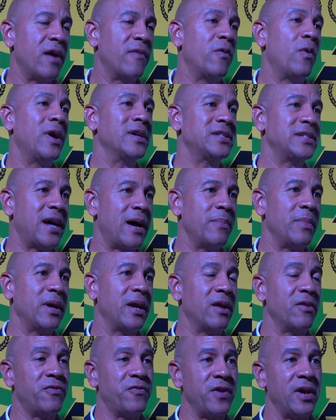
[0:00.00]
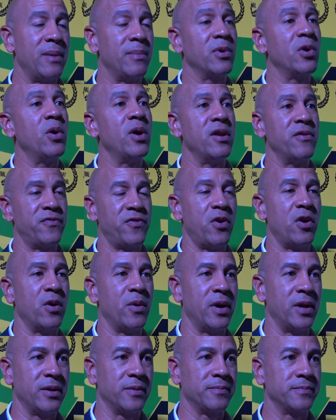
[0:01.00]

of what's happening in film going forward.